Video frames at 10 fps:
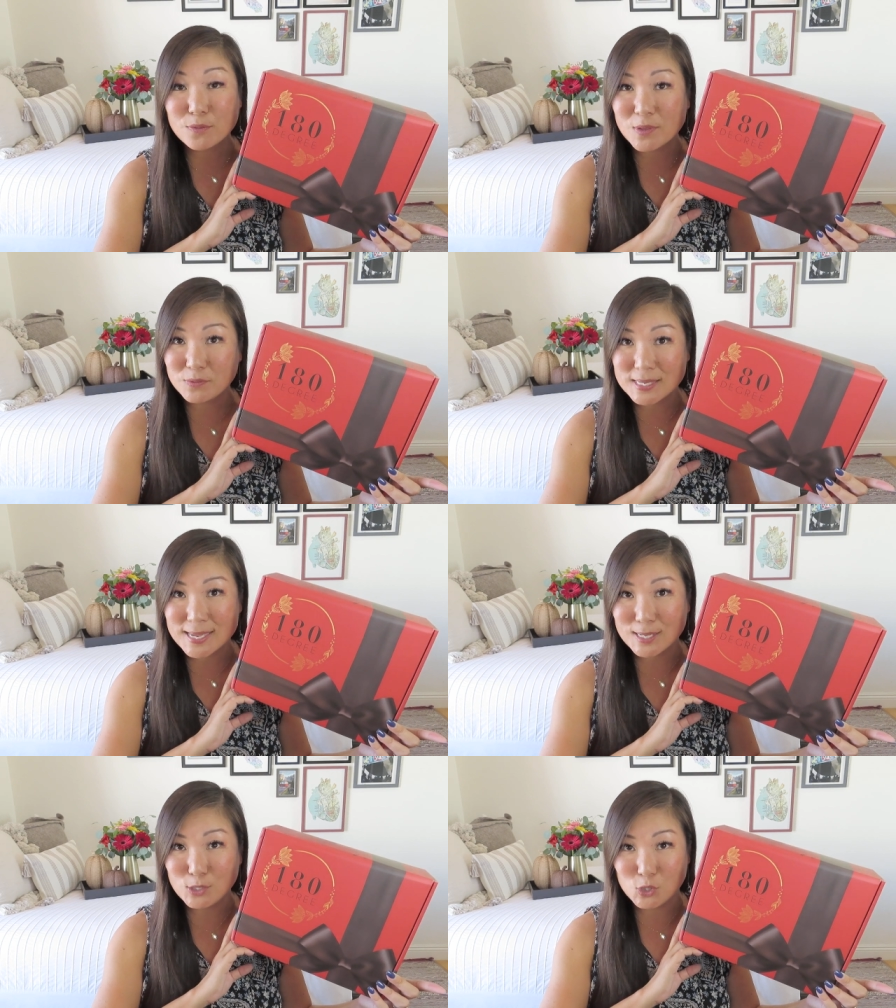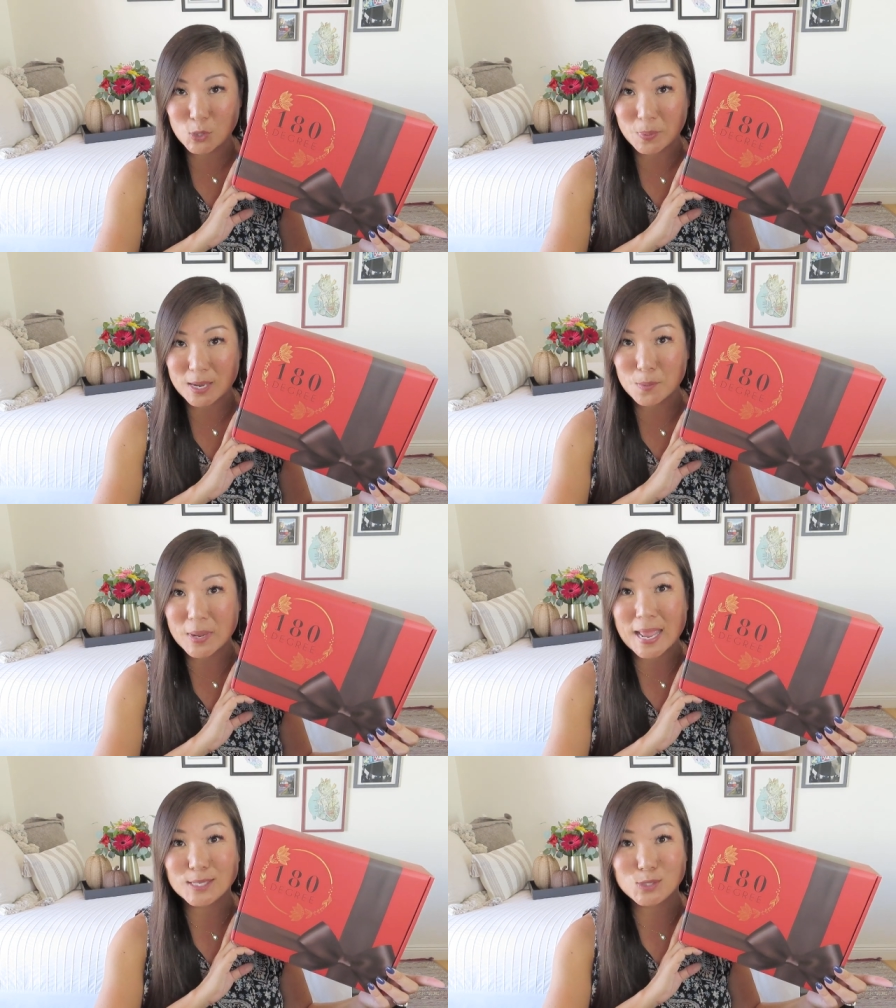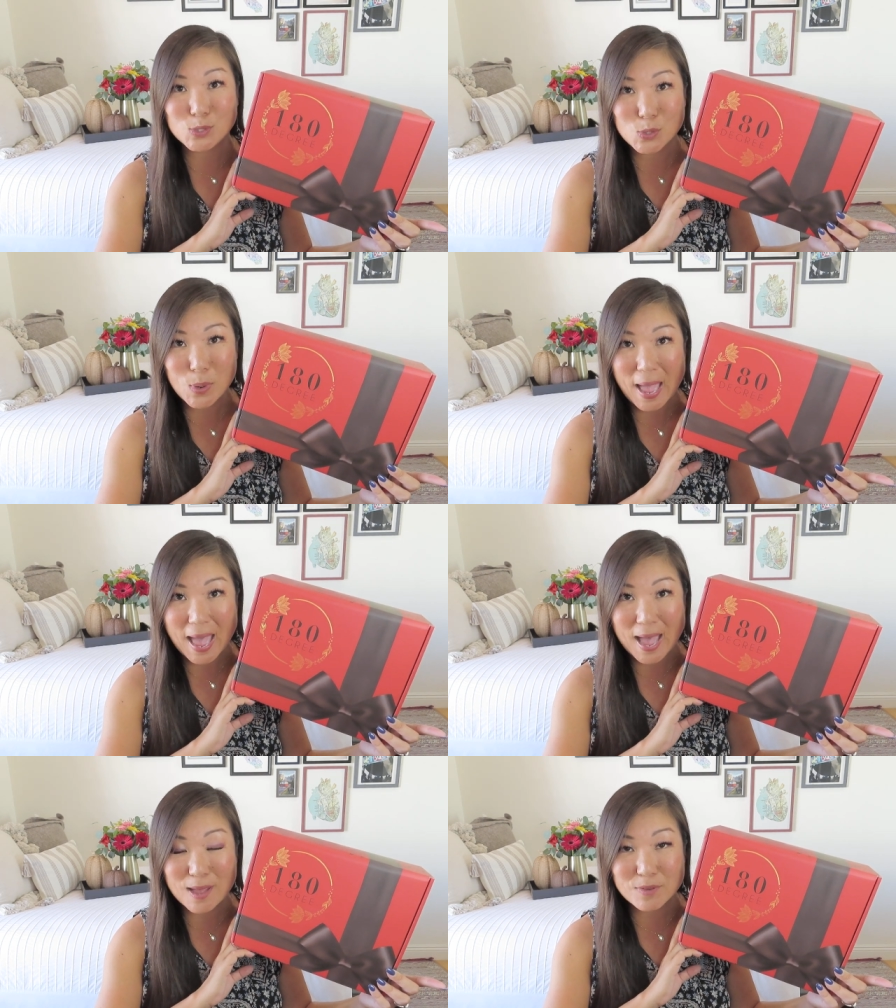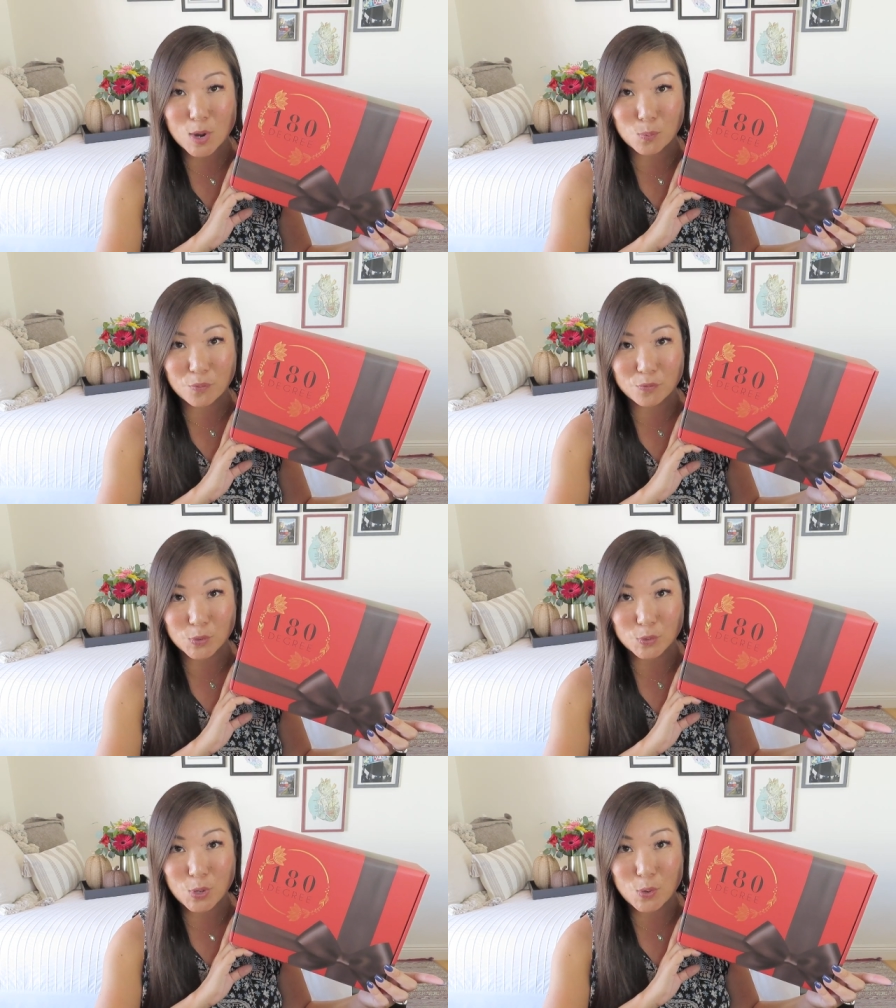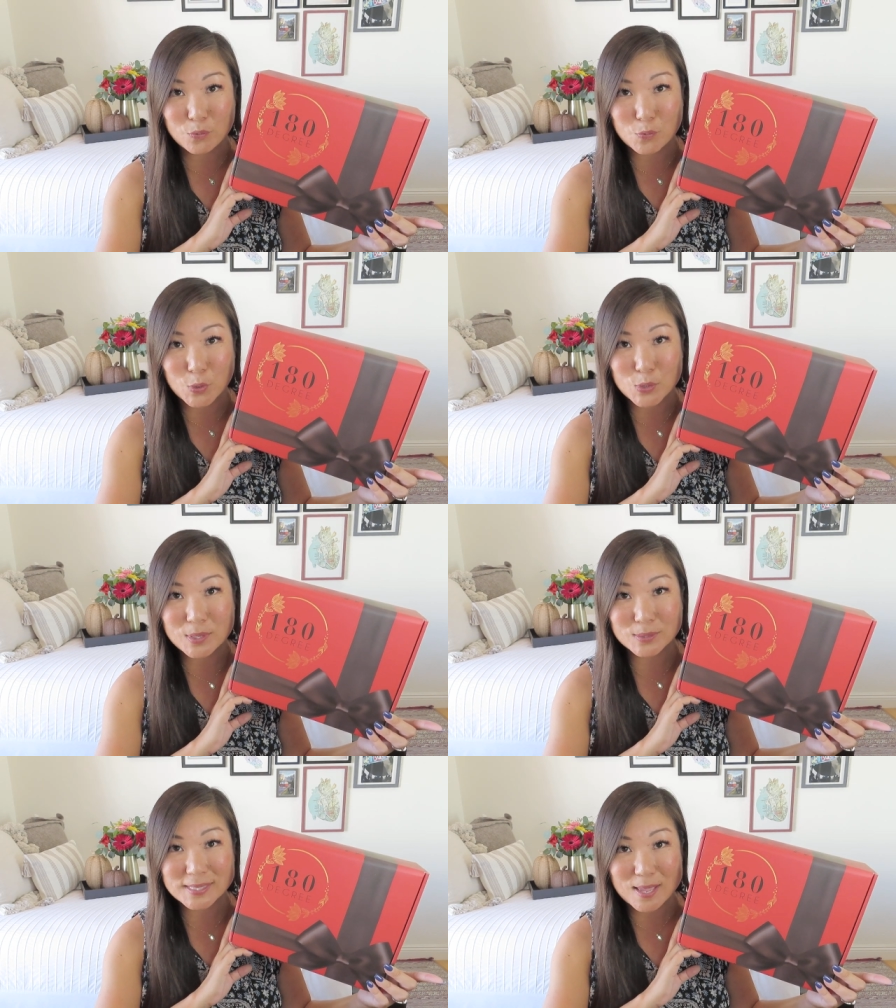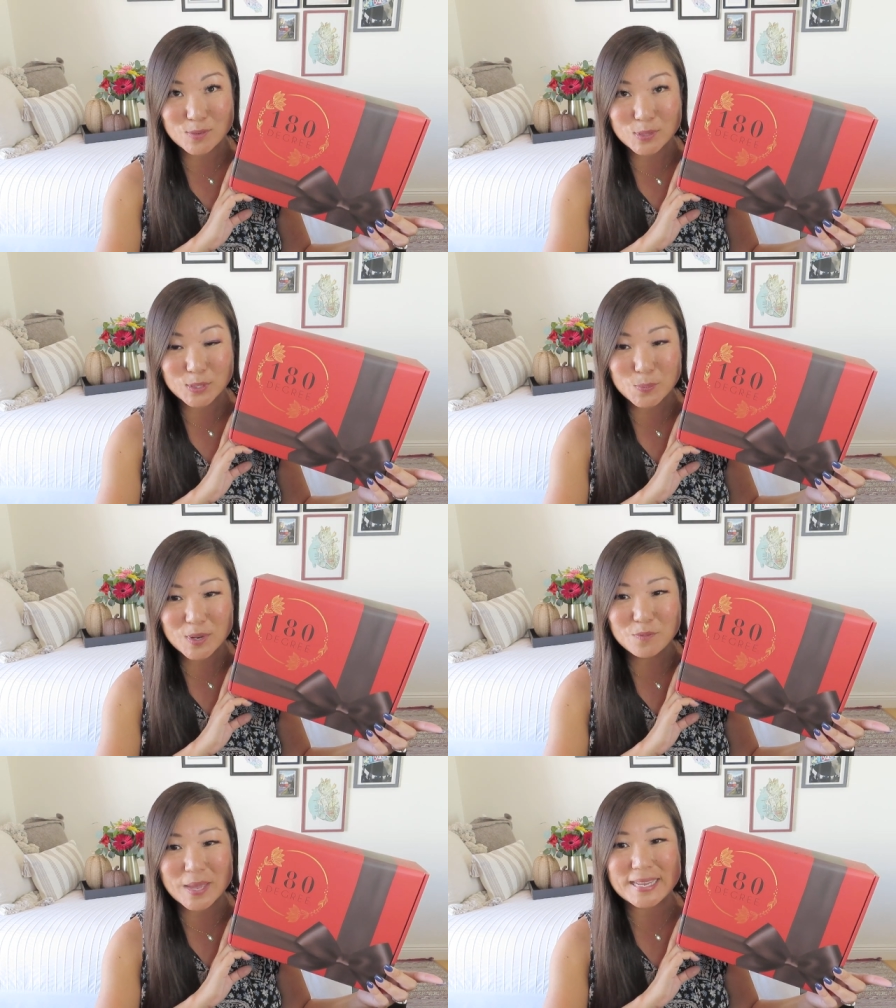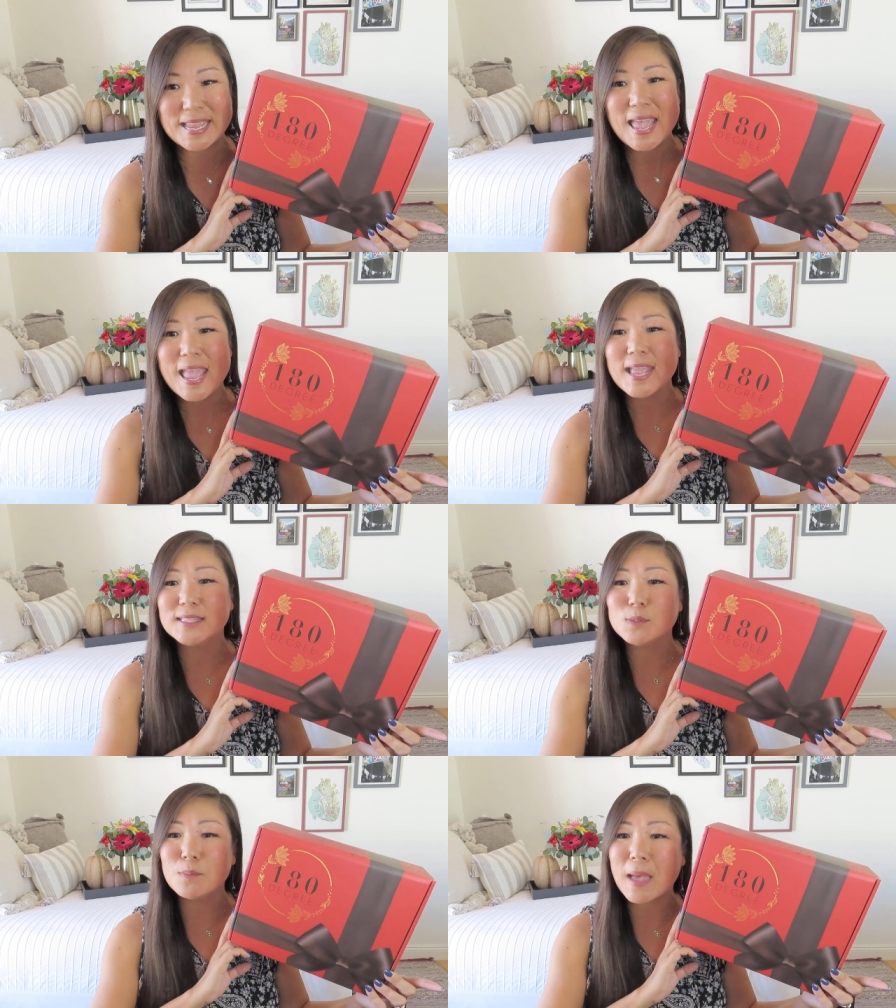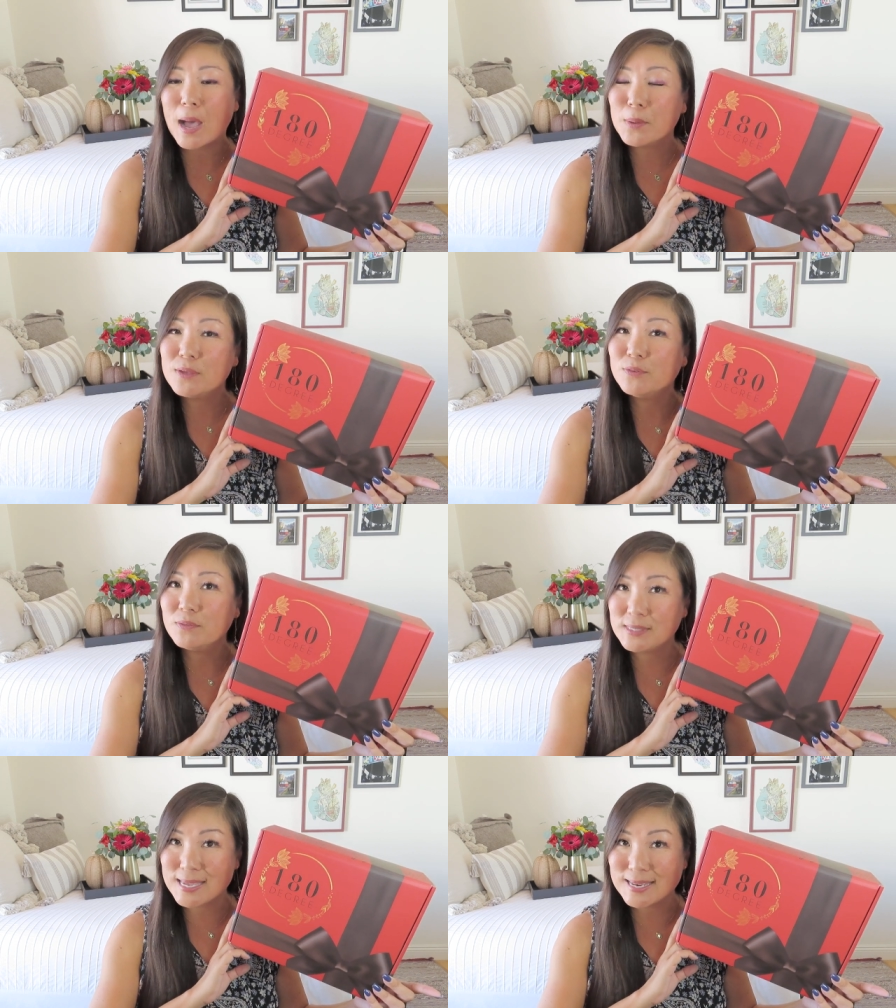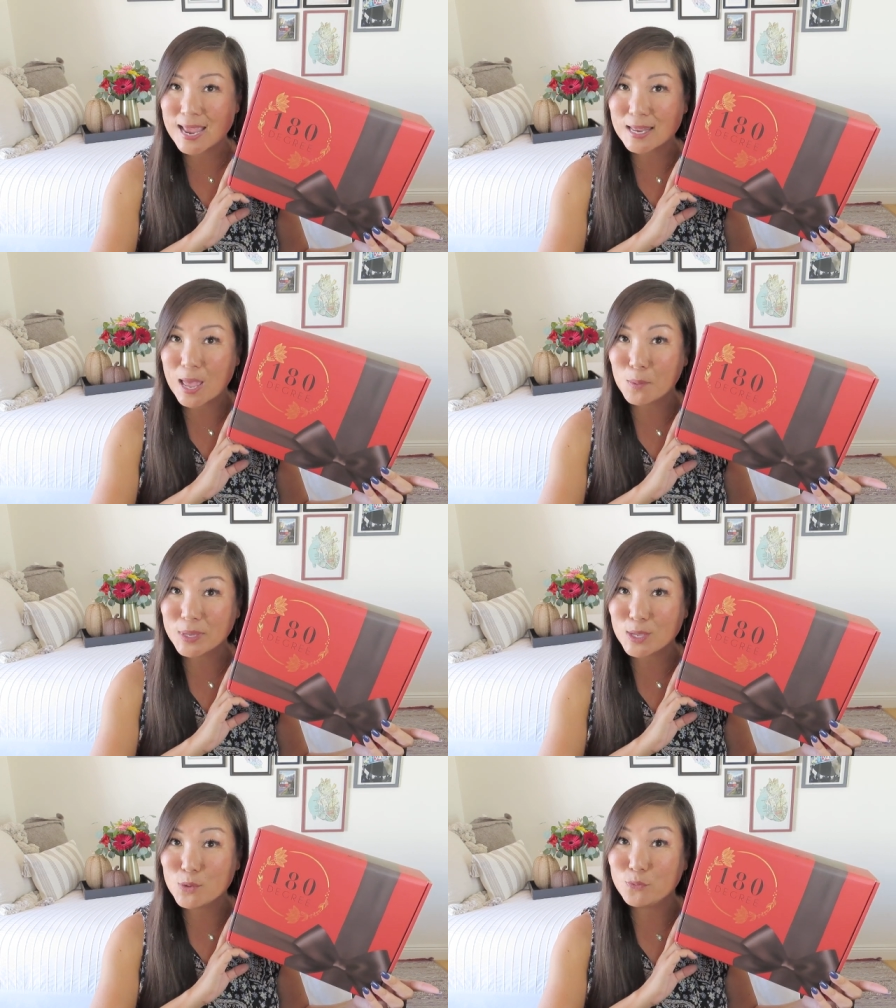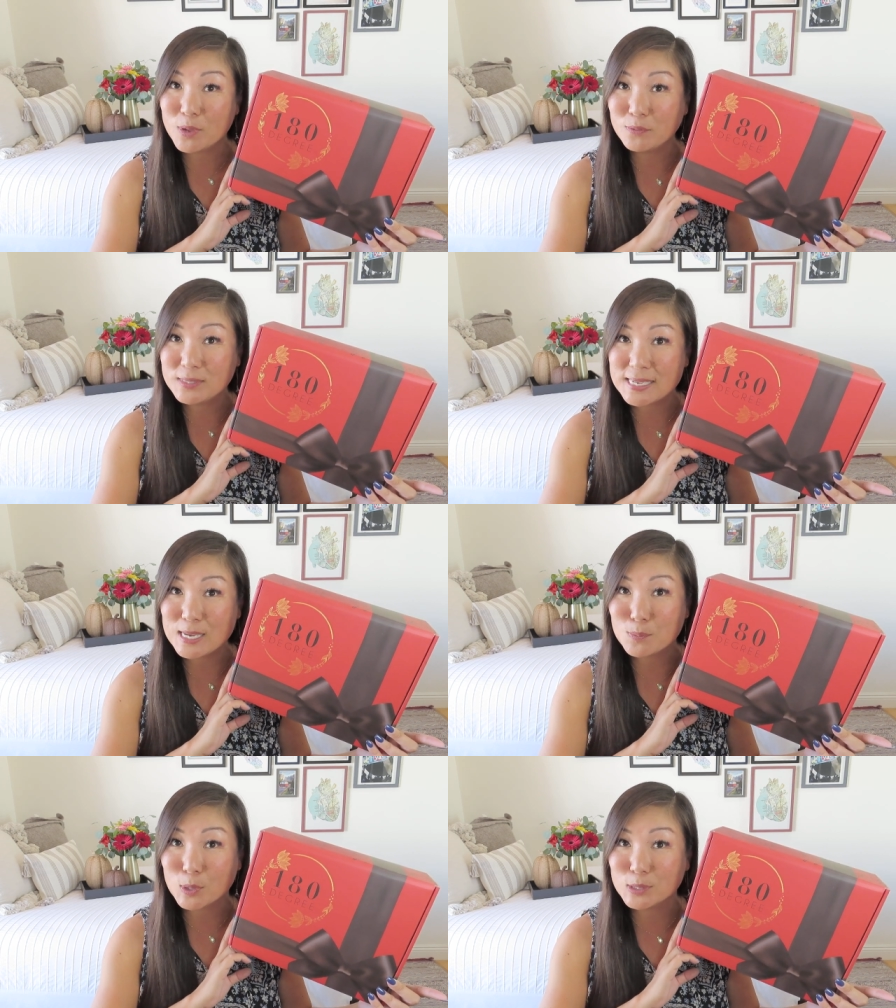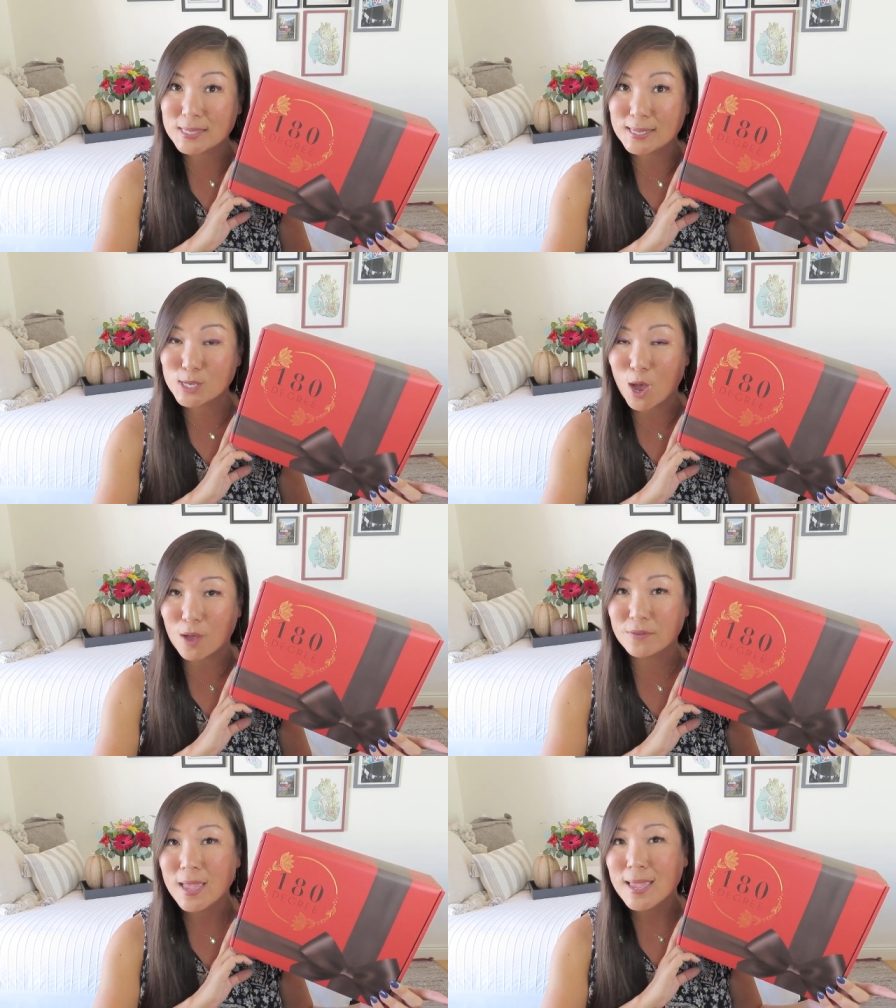fifty in shipping, but I do have a referral code for you that'll save you a little bit of money. It's Maui fifteen, and that will get you fifteen percent off.